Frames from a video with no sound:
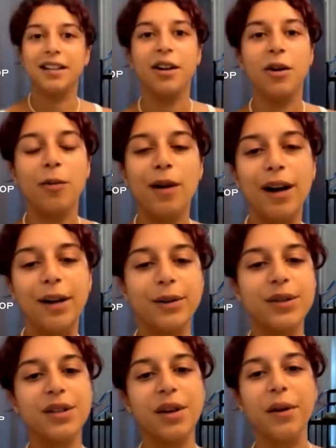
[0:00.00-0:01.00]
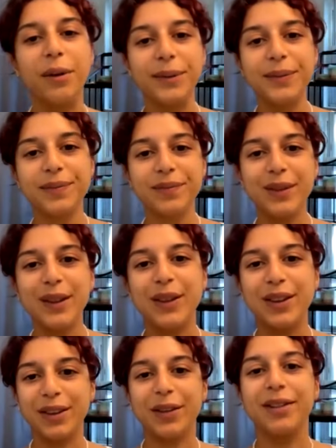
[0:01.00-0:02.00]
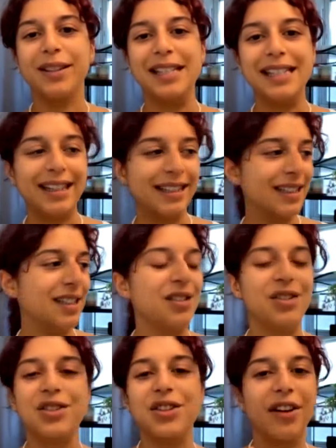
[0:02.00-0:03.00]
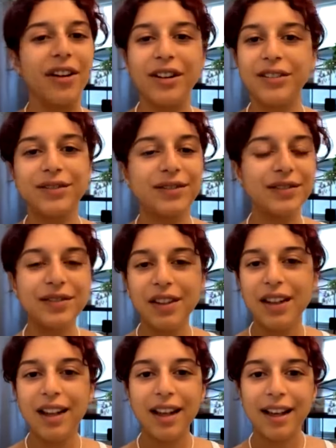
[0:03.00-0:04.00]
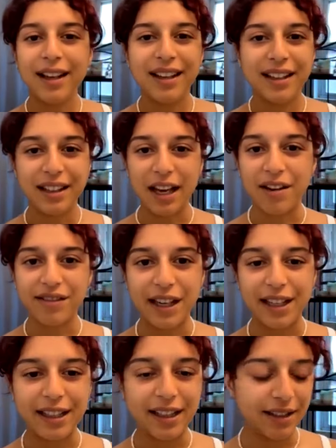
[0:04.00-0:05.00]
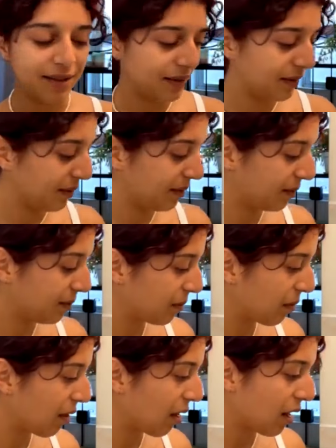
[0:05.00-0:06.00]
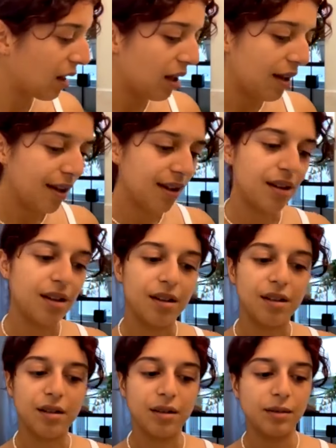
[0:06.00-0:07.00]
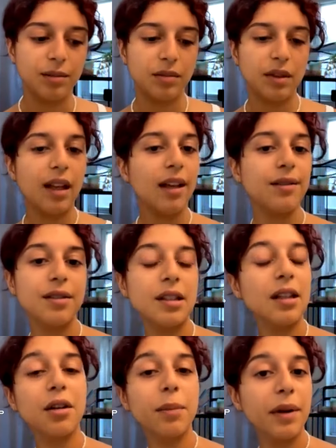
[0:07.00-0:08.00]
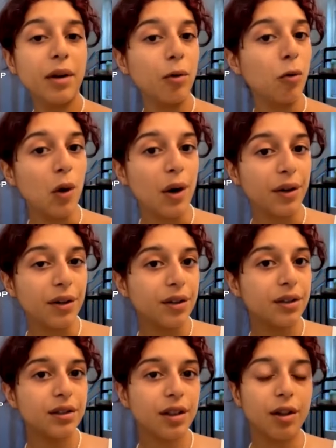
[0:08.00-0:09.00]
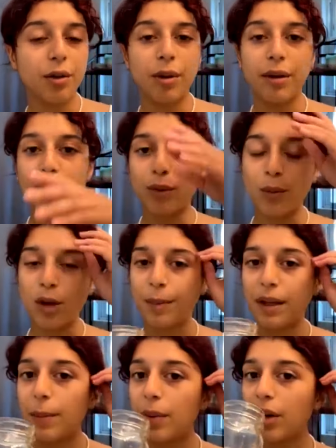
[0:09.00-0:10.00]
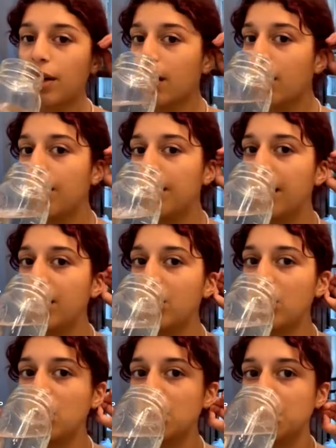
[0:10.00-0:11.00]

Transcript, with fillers: a little while, so 30 seconds is gonna get ready. Um, a little bit of water. Gonna wait for more people to come in.